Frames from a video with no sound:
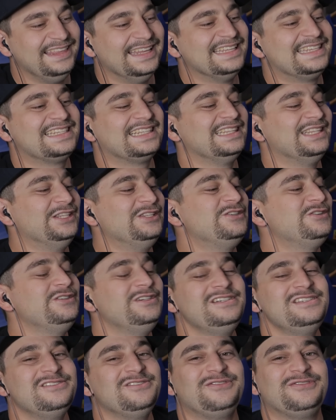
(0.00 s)
That's
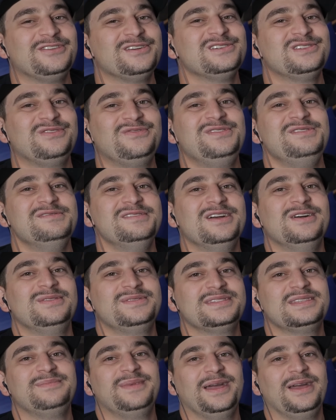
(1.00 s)
literally the first few
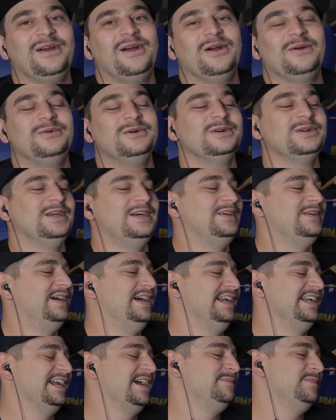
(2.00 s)
notes to My Heart Will Go
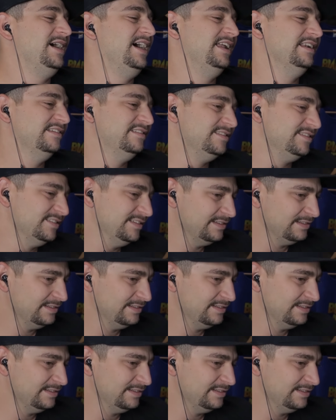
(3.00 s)
On. Come on.